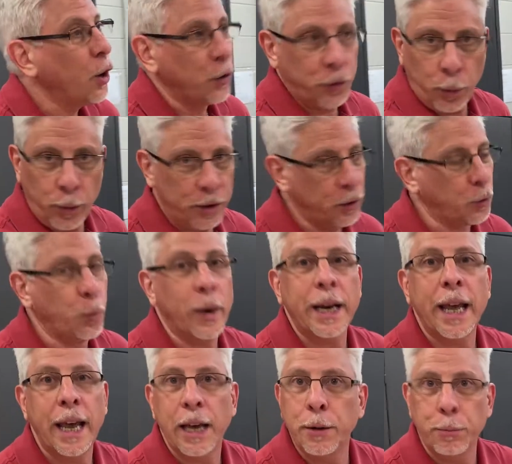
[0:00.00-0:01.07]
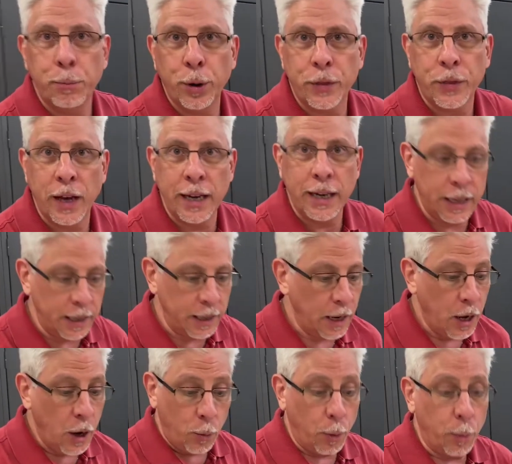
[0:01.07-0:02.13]
So we just went ahead and put that in.
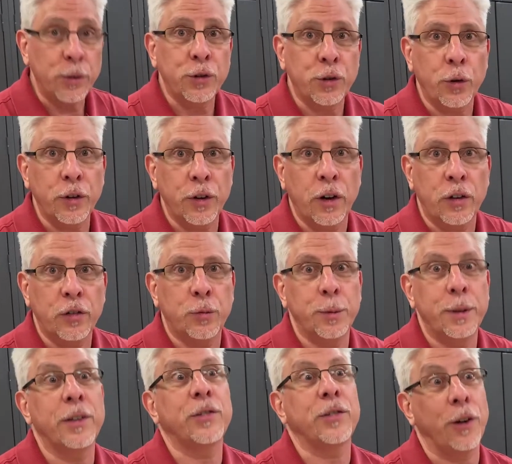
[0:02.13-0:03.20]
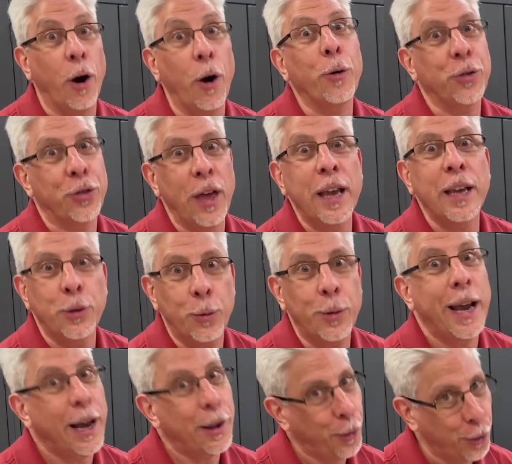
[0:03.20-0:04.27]
When we showed the customer, they said, oh, thank you,
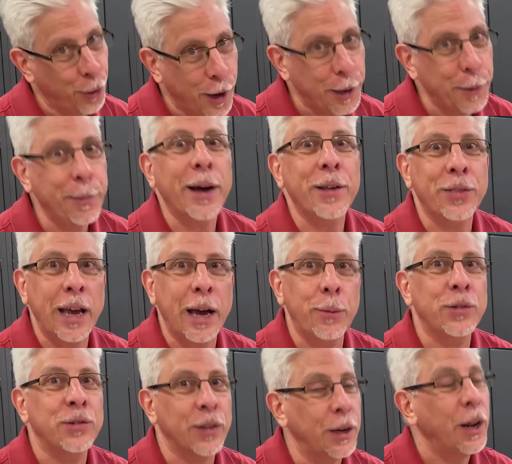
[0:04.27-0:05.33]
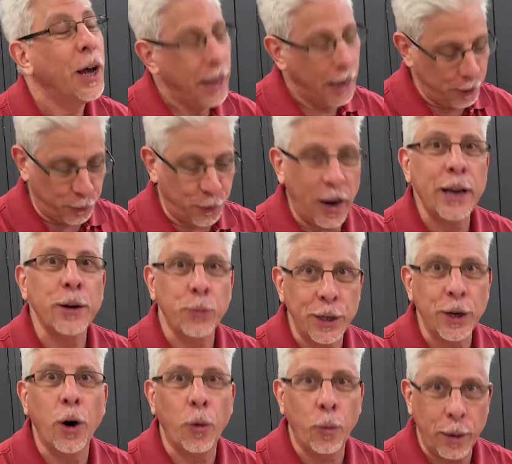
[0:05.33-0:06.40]
we hadn't thought about that. We said, that's fine, we
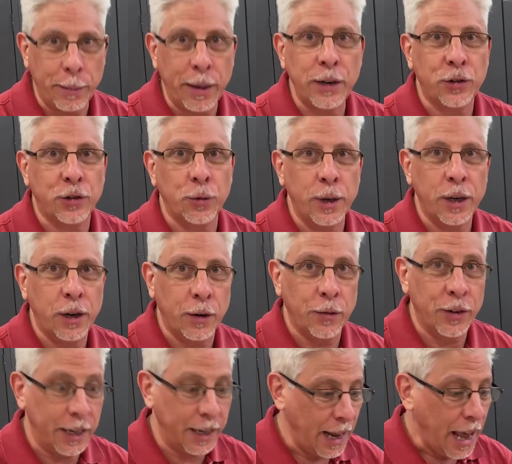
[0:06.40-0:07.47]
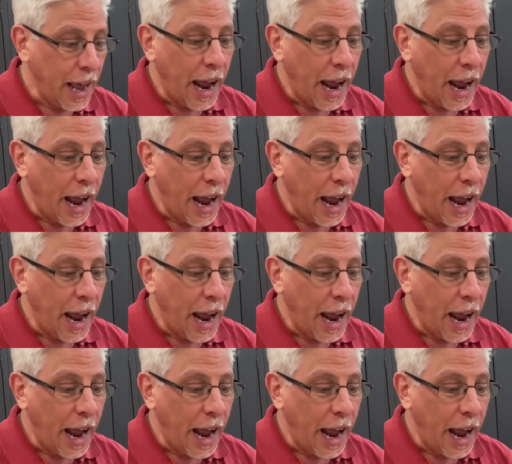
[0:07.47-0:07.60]
know, we made sure we covered it.